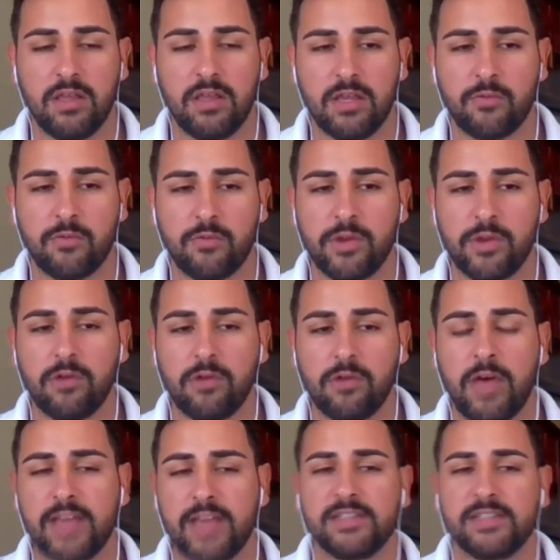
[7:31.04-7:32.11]
in Regal
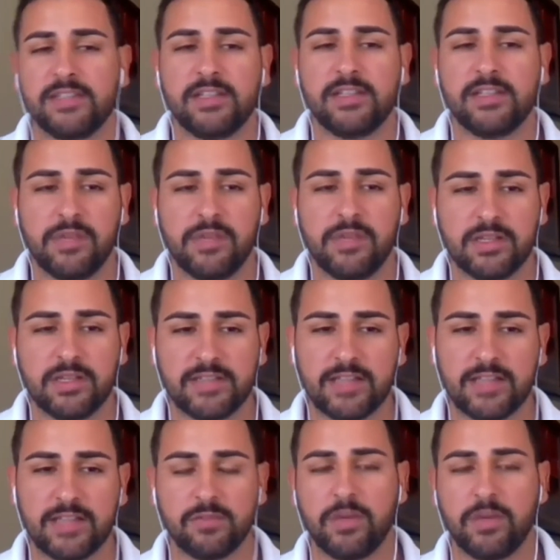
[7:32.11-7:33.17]
Assets, because
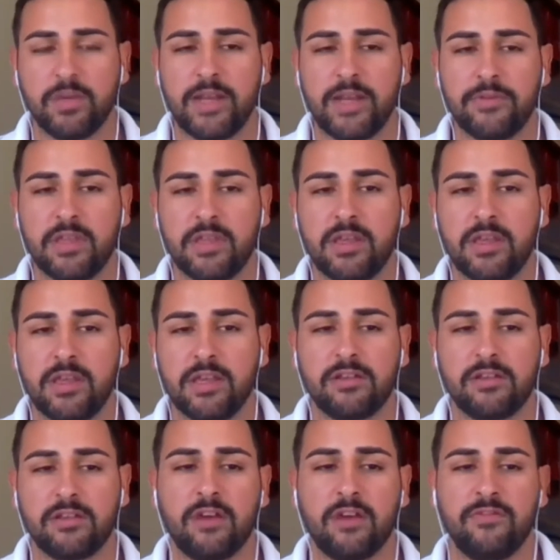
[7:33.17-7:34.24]
that's when everything kicked
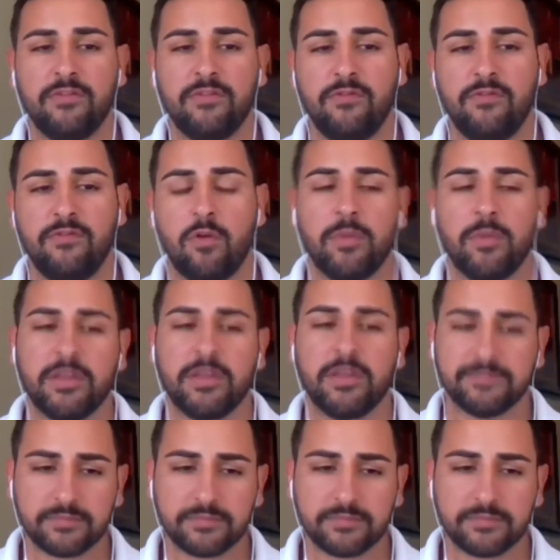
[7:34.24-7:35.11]
off for me.